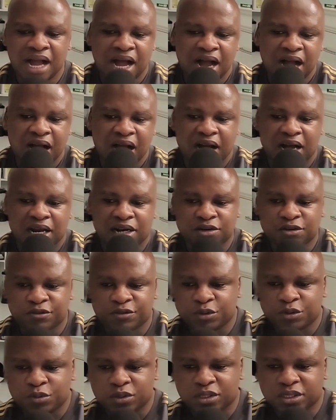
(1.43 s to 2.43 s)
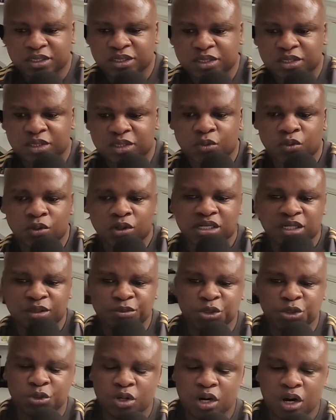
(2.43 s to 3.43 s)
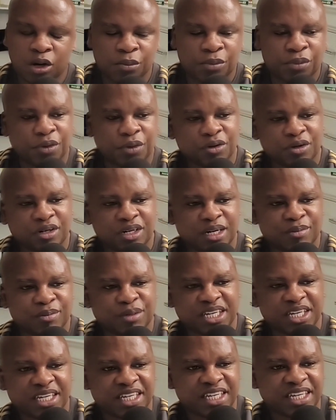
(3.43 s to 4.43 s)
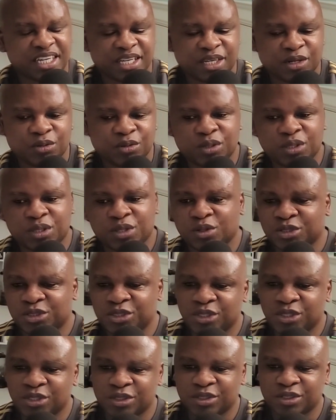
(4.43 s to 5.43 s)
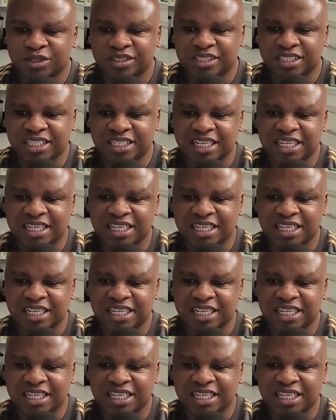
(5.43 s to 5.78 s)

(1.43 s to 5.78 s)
Hello, viewers. Welcome to our program, Kicking It with Coach Donut.